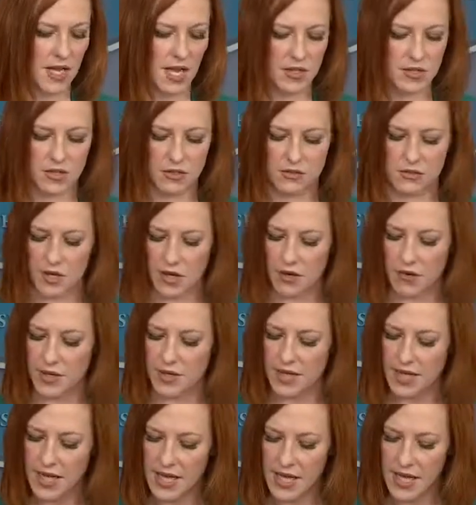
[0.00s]
As you know,
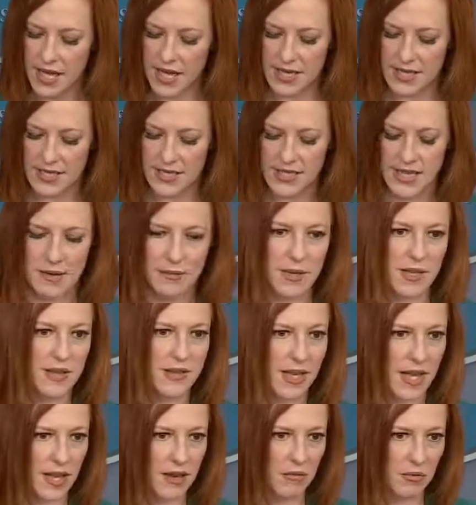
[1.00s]
and in a
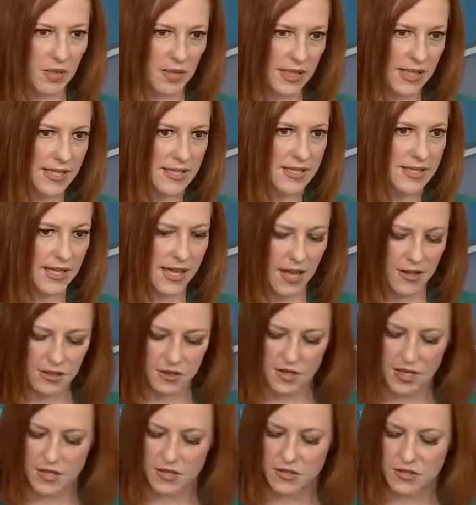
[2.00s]
statement they released
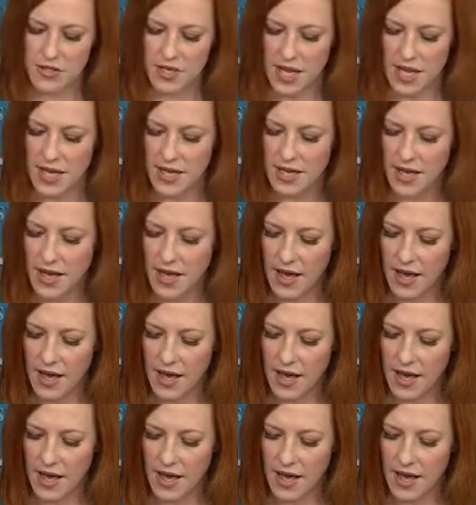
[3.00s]
together yesterday,